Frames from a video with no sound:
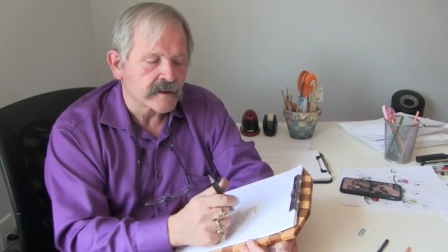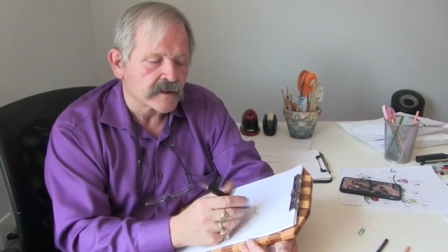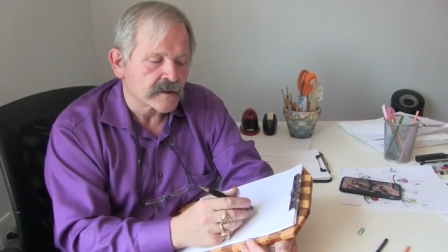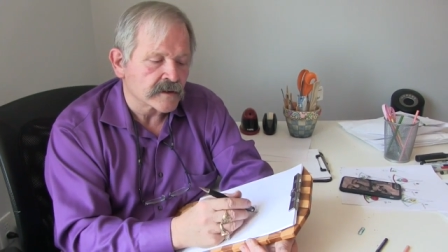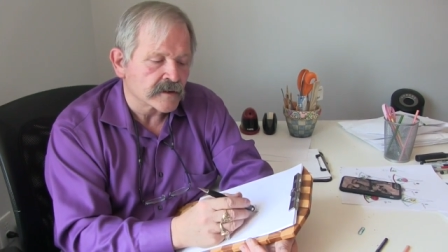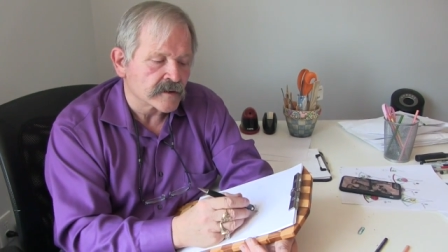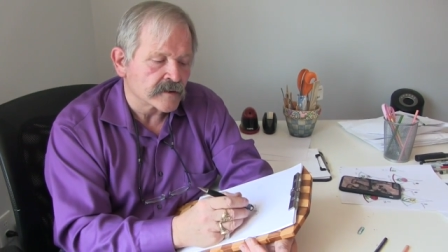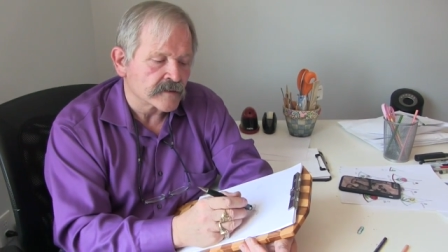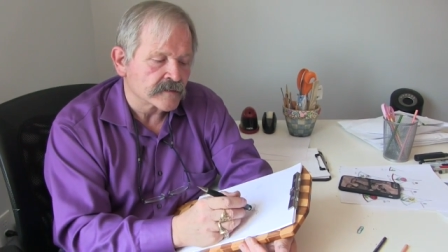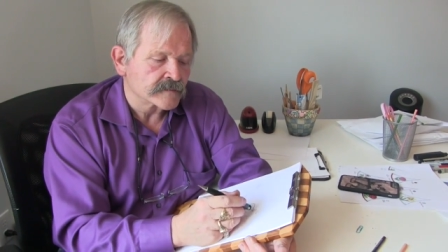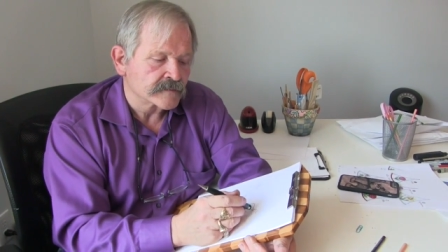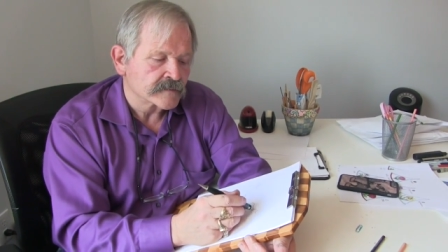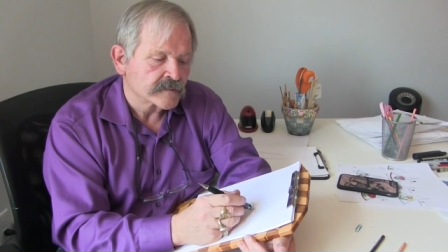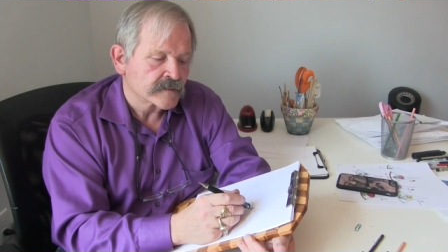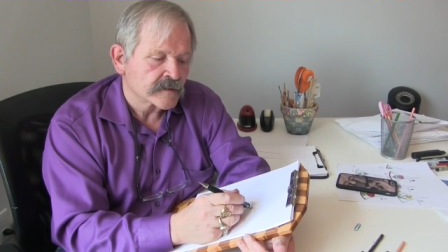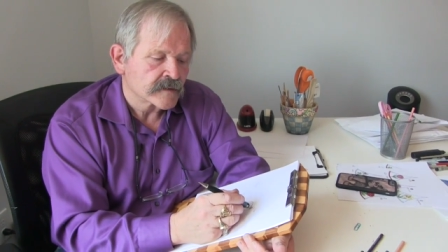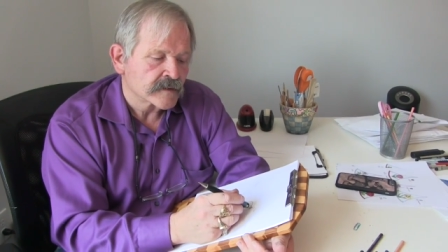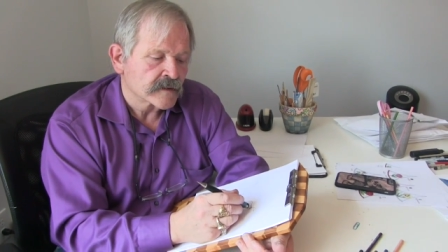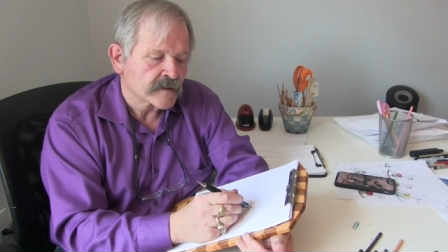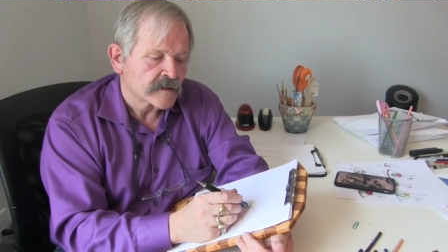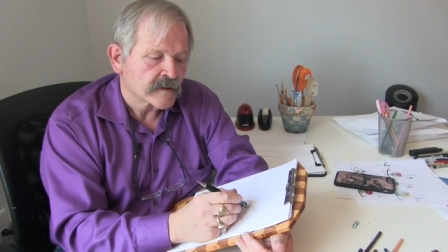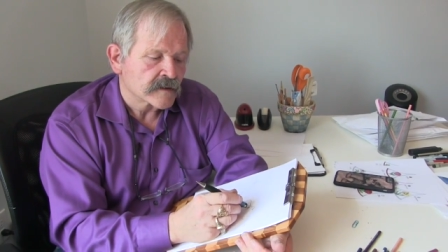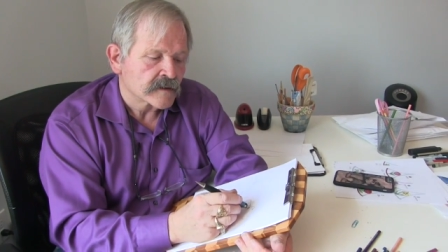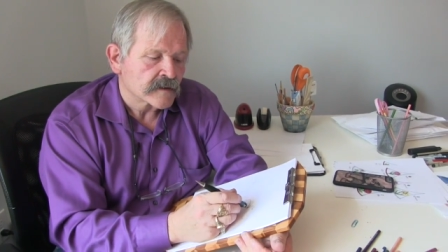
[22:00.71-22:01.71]
to do
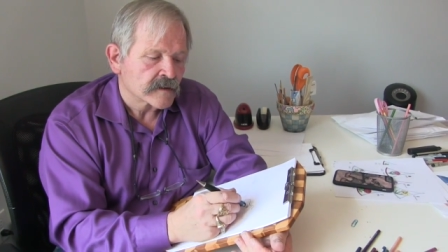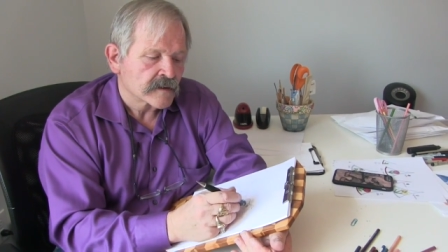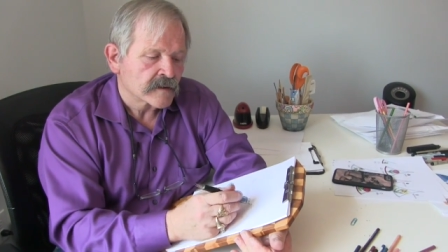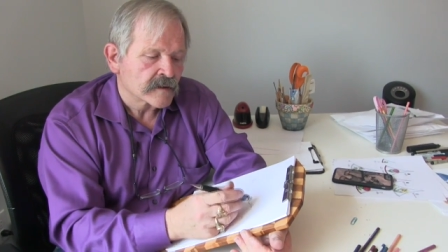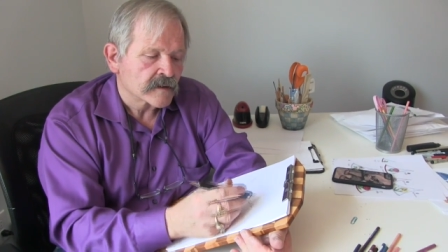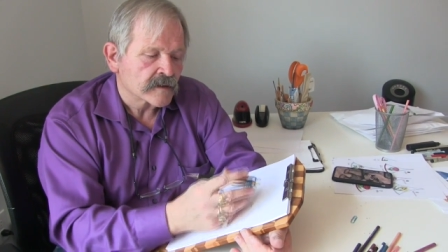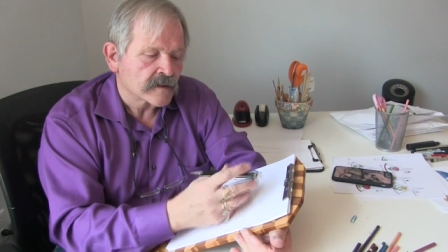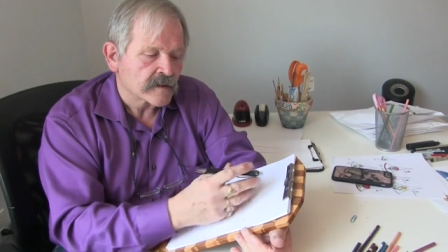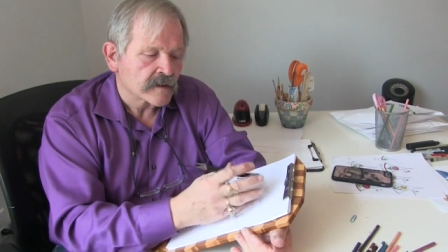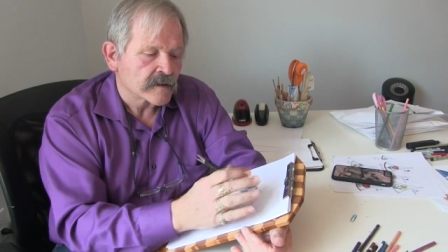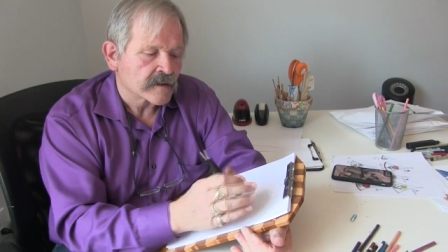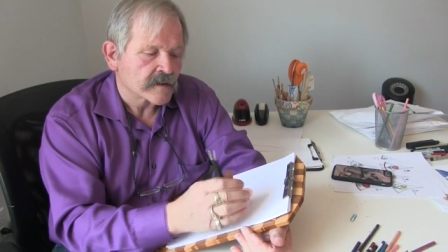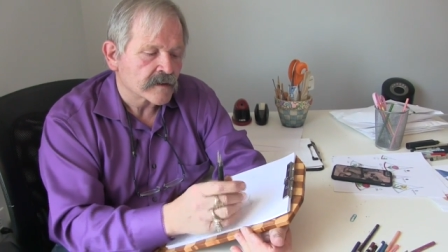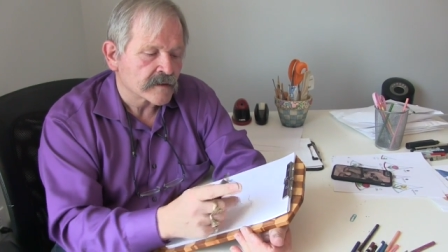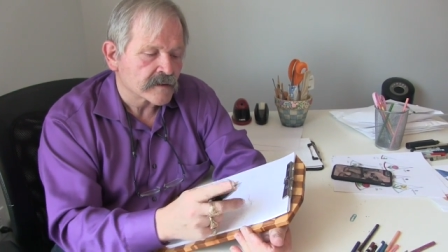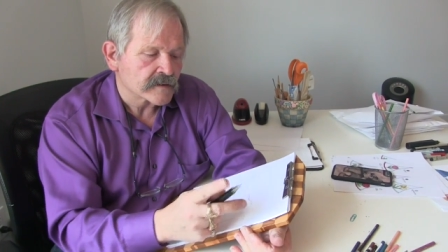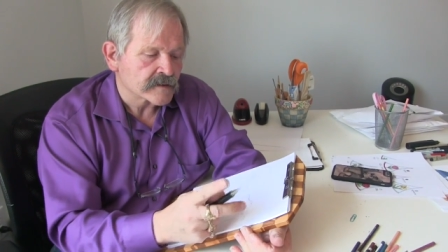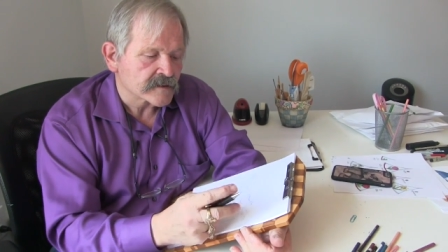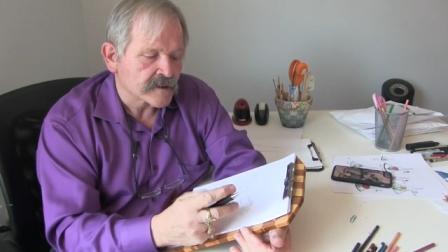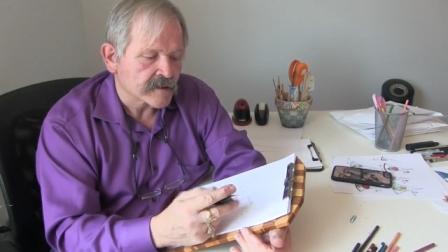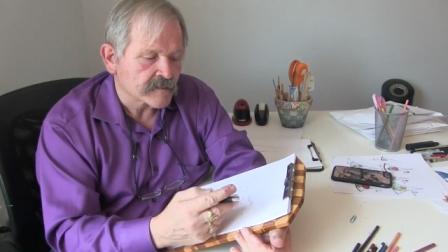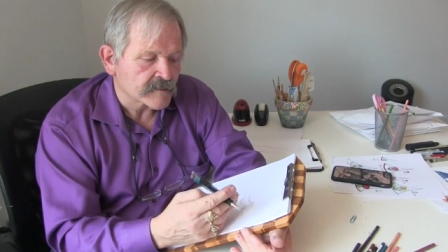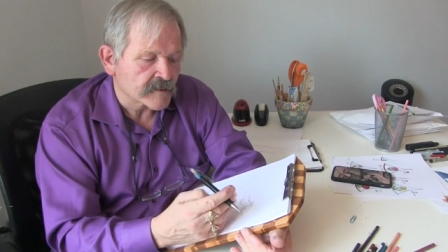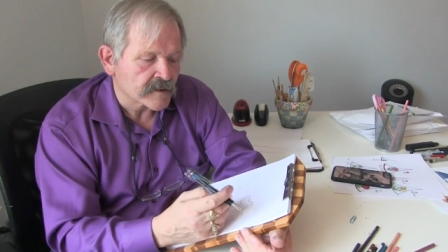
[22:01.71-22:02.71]

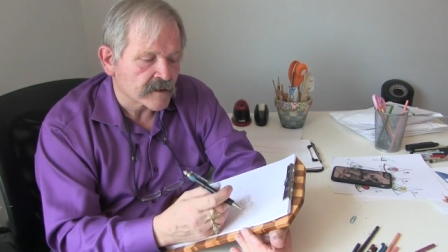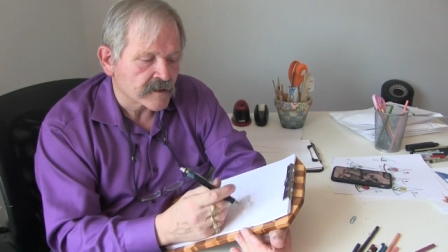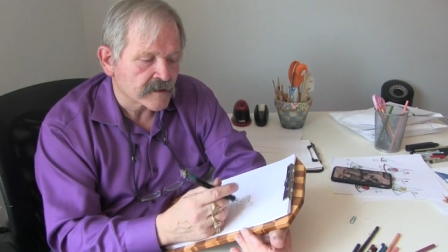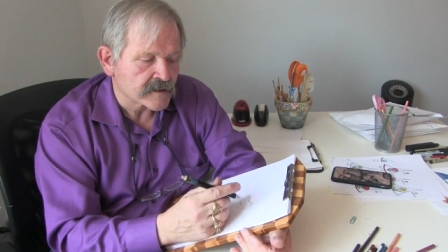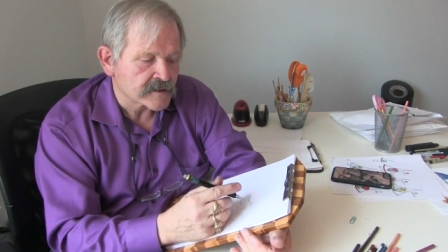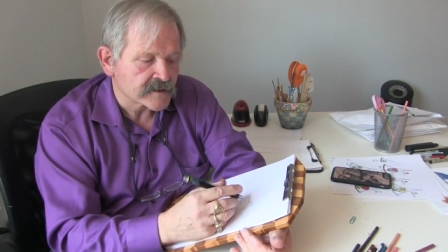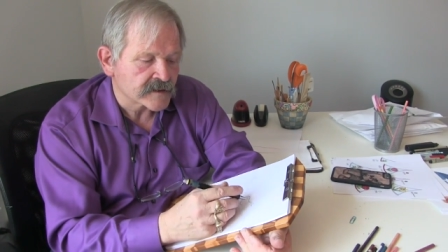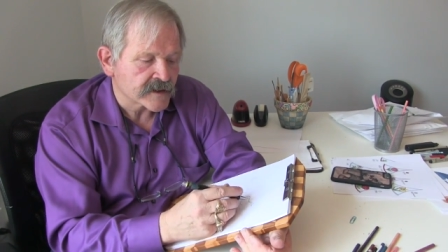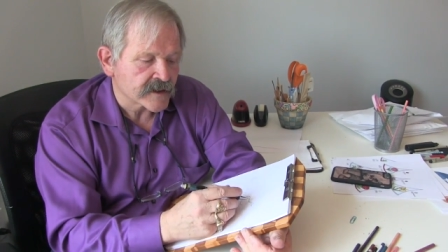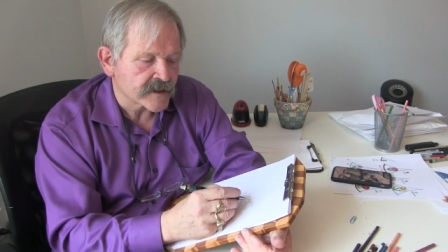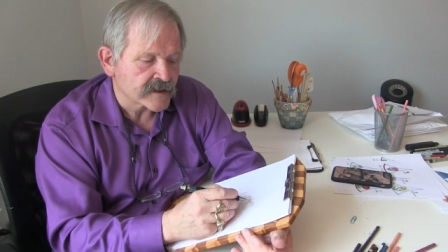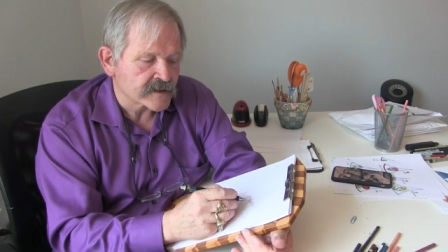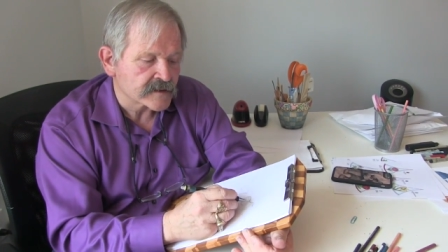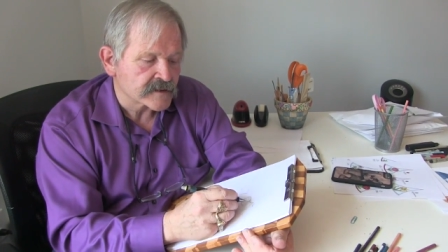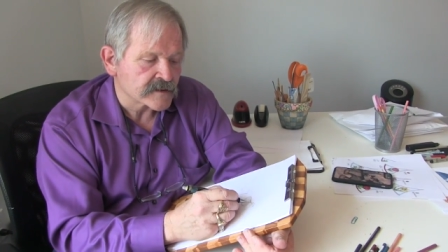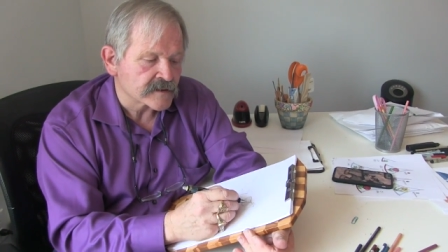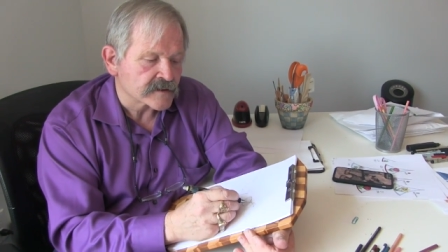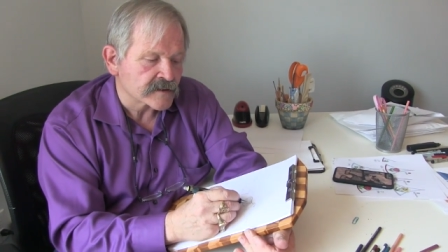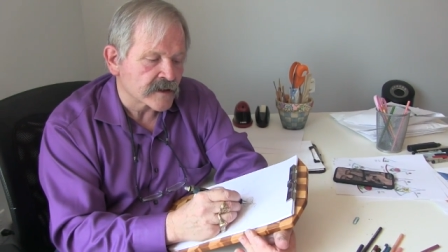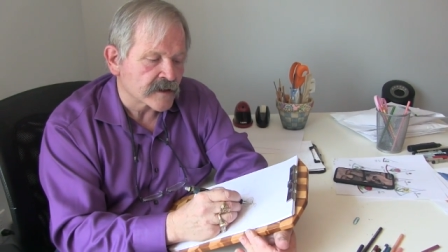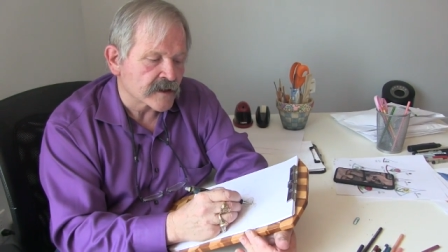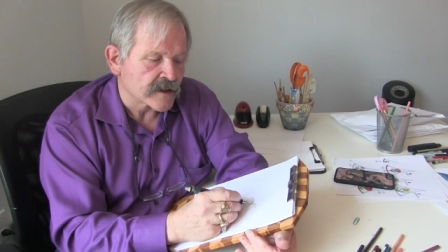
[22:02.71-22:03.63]
is I'm going to change his